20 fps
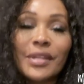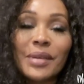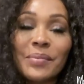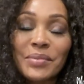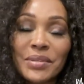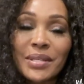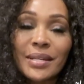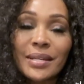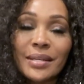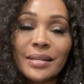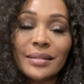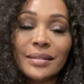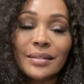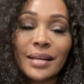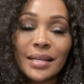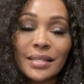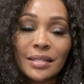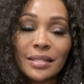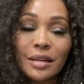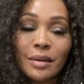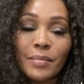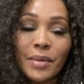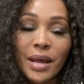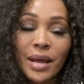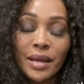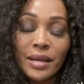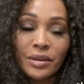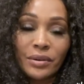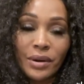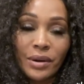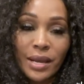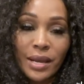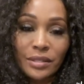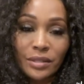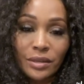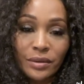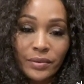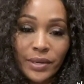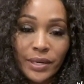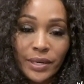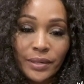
It was good. I saw Behind Her Eyes already.